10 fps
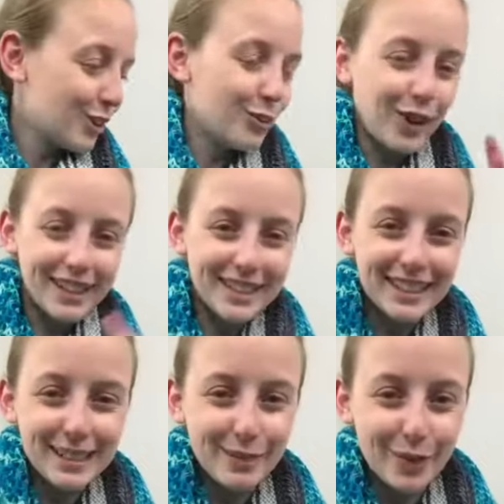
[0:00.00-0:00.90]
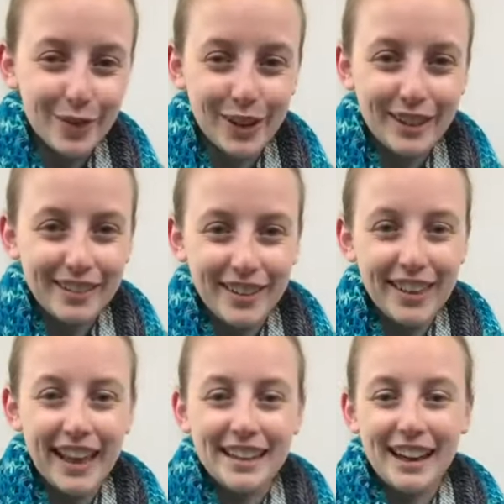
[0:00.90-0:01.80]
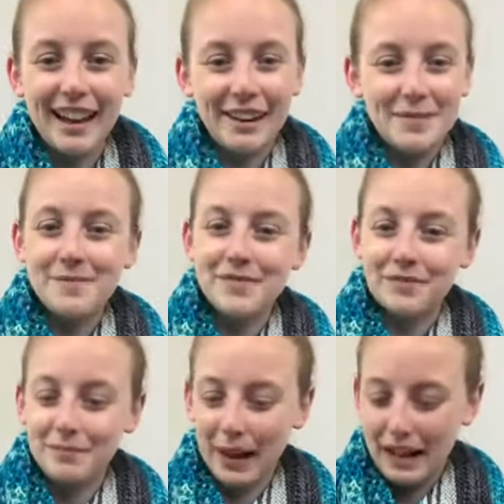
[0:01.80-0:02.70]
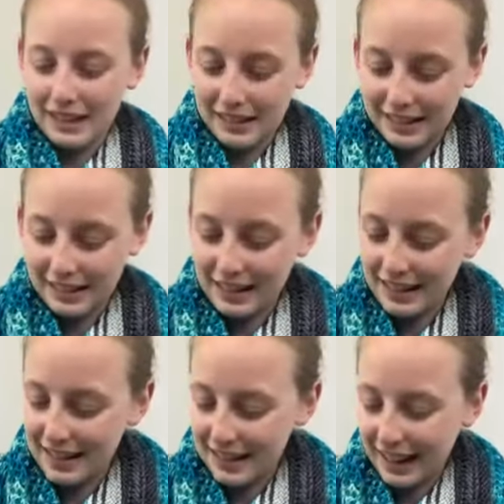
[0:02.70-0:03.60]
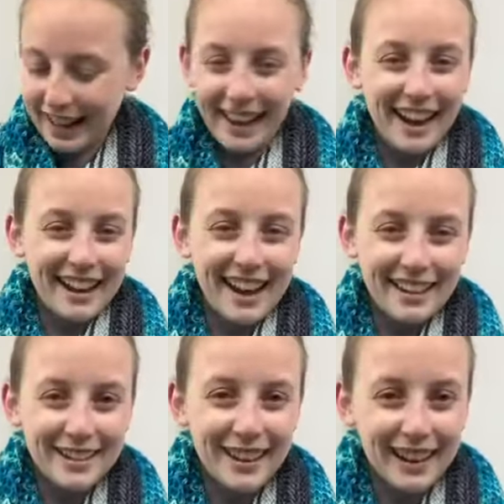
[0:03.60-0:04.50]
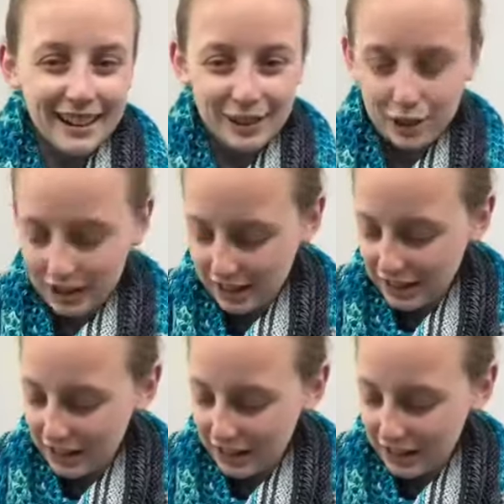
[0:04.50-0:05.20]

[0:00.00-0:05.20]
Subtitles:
watched these before, you know that. But that's, I kind of like to just